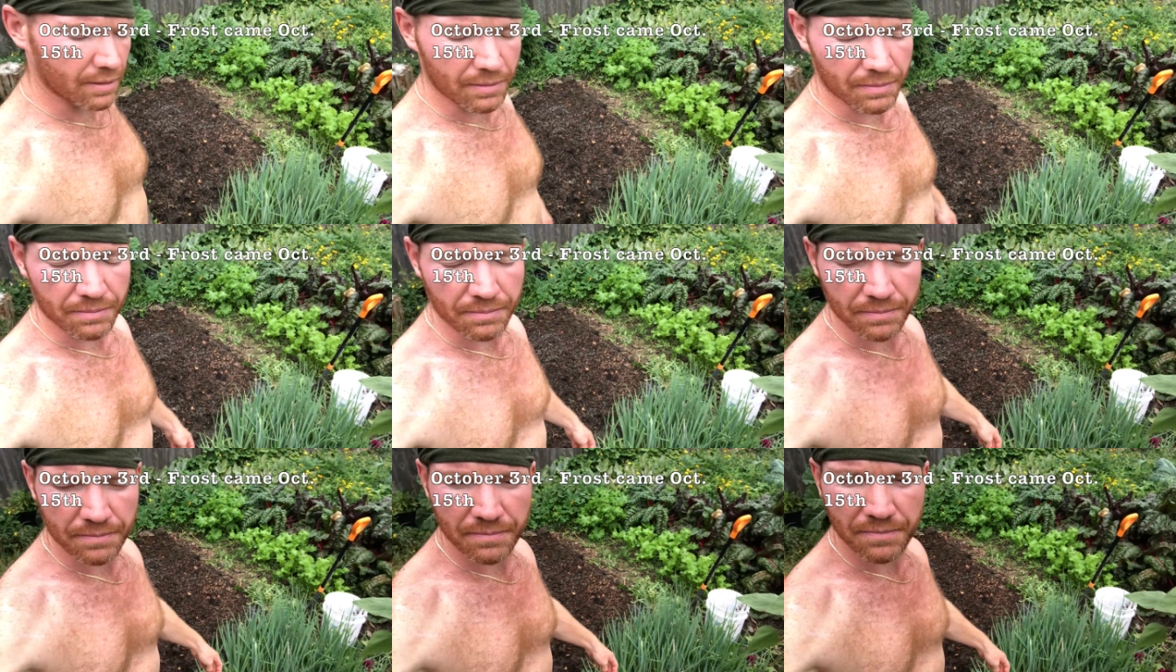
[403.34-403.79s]

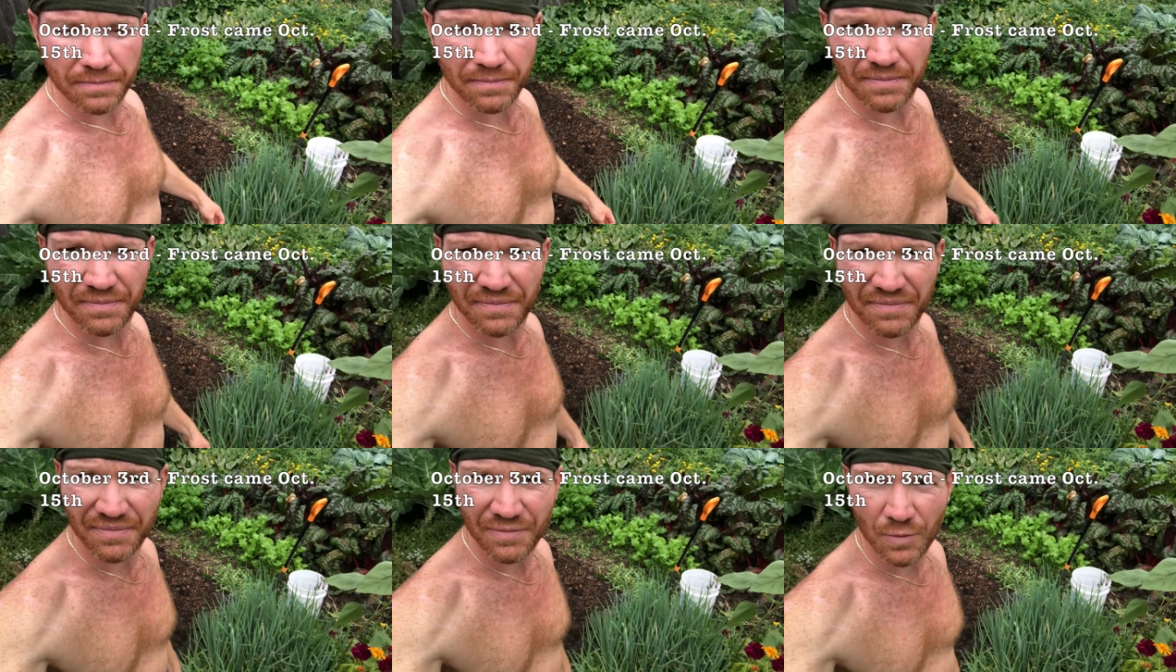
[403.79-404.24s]
the
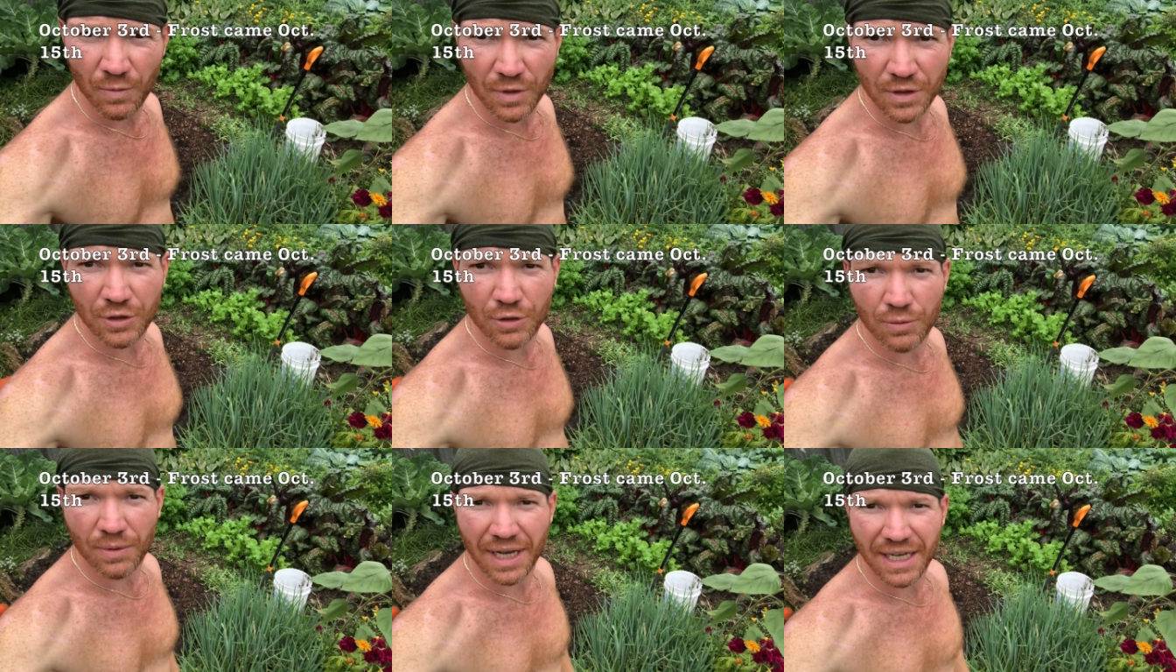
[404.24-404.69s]

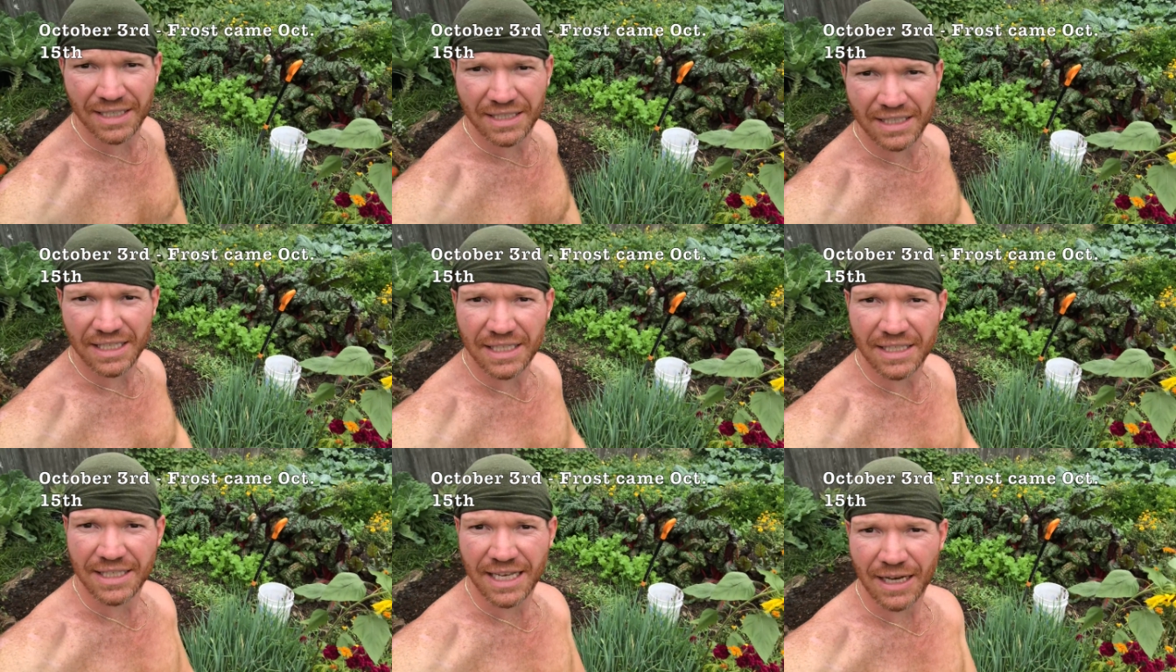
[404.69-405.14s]
cover crop
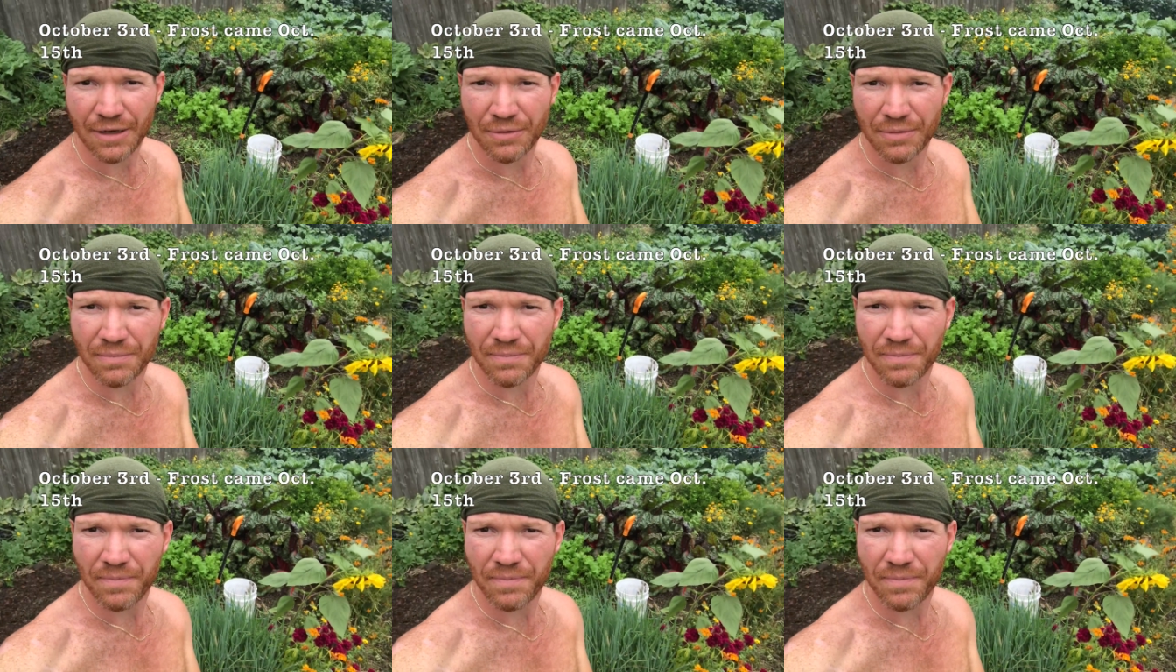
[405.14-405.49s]
seed. I